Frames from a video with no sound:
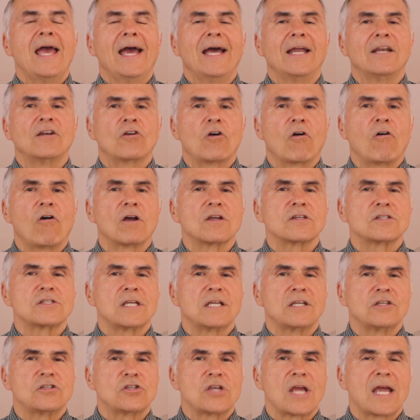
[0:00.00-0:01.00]
and
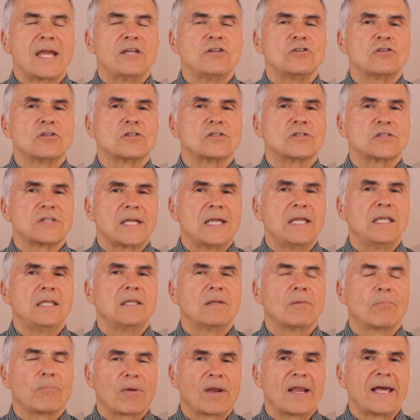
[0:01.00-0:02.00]
causing changes
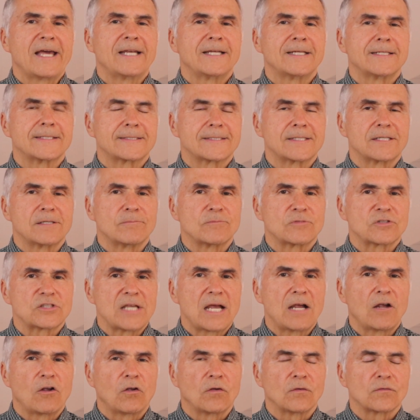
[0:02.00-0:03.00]
in the planets
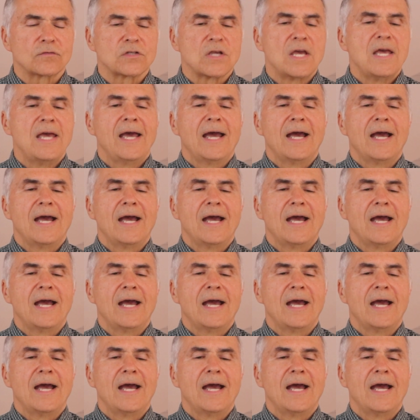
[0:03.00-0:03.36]
themselves,